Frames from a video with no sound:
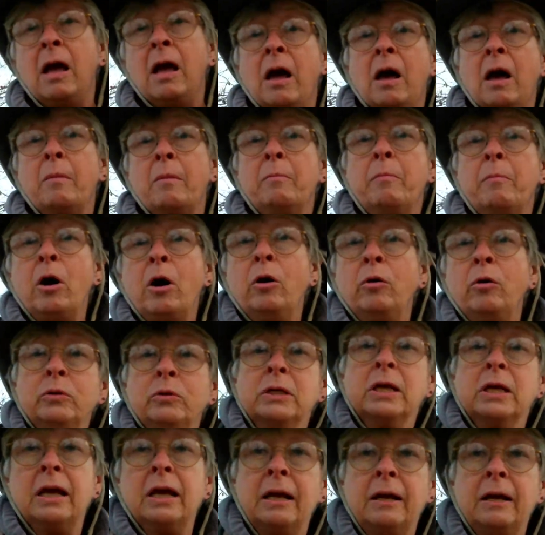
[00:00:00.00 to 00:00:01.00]
a
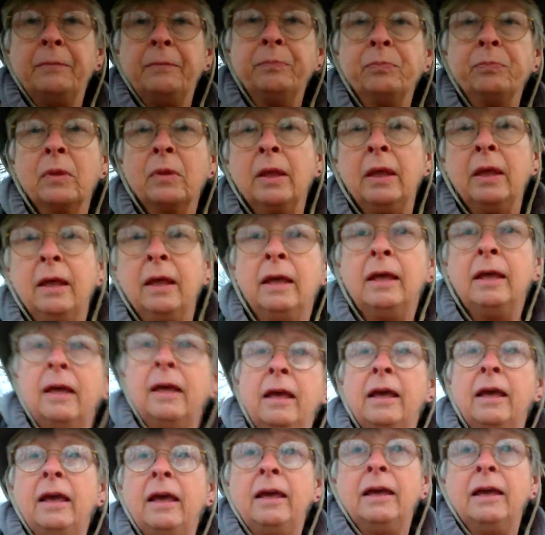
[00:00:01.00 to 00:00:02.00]
boat,
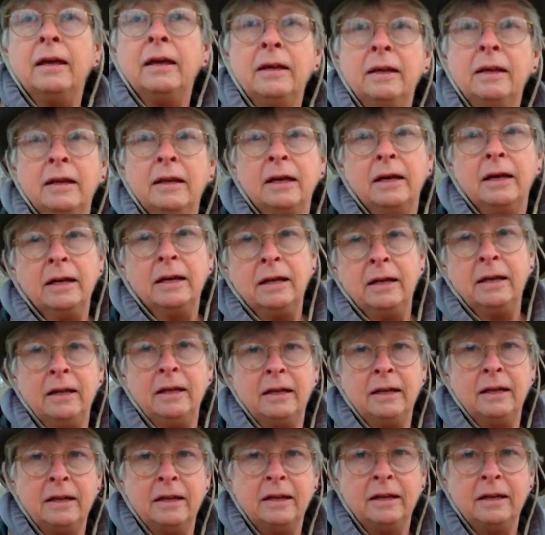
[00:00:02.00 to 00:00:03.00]
and
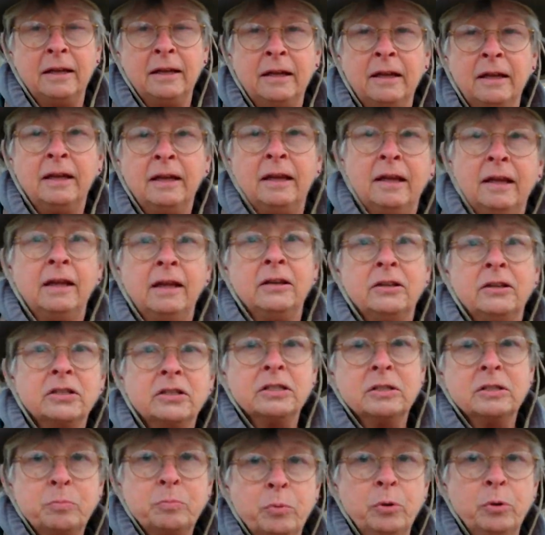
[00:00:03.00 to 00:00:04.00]

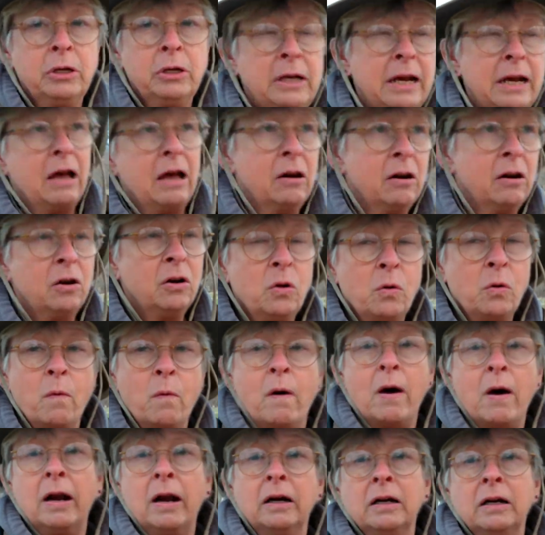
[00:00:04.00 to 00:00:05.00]
just put it out on the
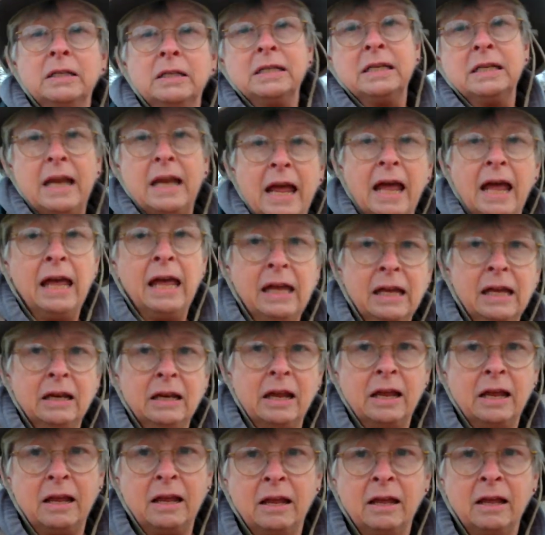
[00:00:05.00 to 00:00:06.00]
water today and
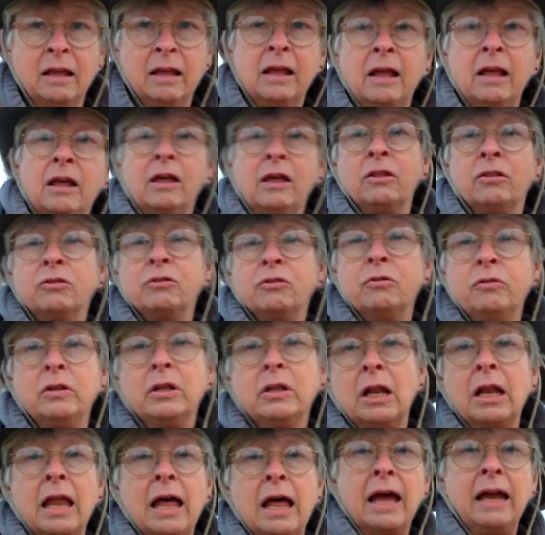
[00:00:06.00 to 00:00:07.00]
threw
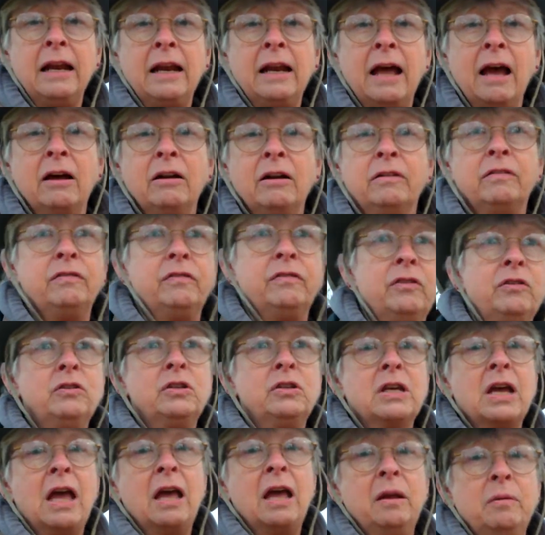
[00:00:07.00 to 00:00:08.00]
the line out a few
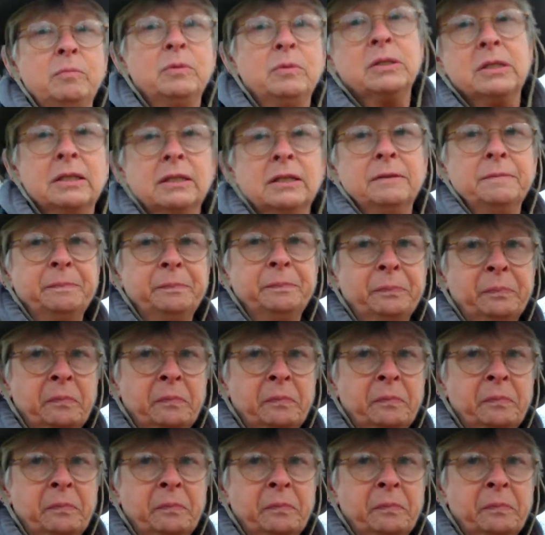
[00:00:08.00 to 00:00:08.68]
times and